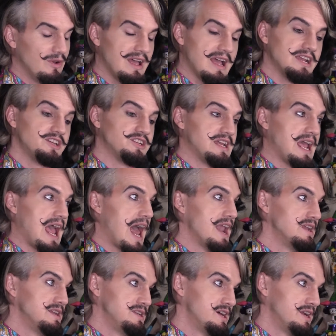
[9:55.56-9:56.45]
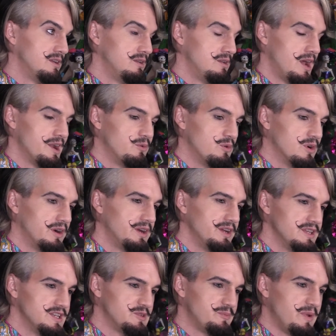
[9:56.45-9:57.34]
Well, I actually hadn't done a lot of
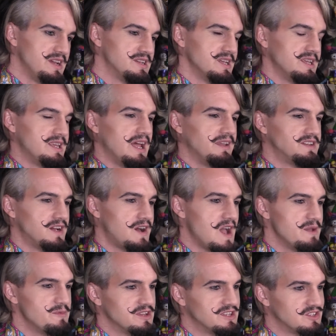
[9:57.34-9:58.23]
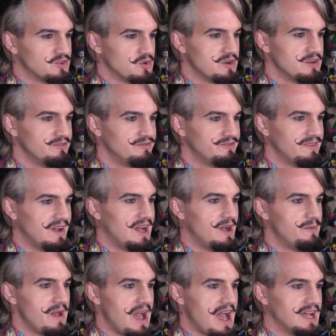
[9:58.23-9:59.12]
work in the space at that time. It's sort of
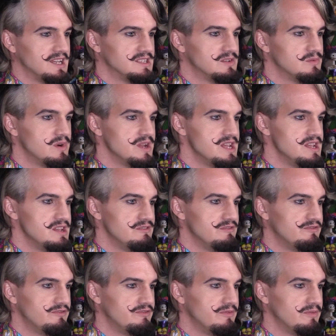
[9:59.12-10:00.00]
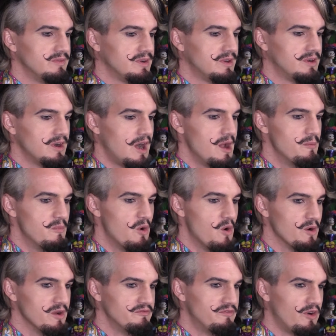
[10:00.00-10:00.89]
as we've got
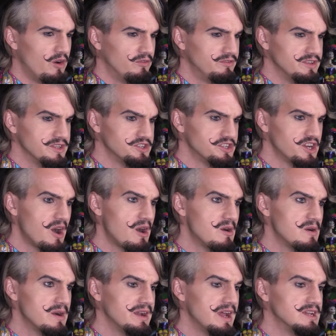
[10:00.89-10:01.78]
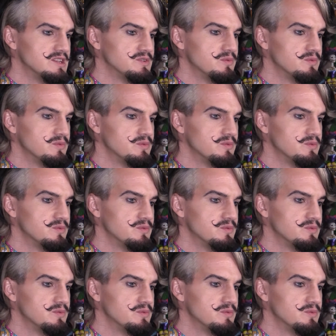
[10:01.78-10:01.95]
more involved in the show, and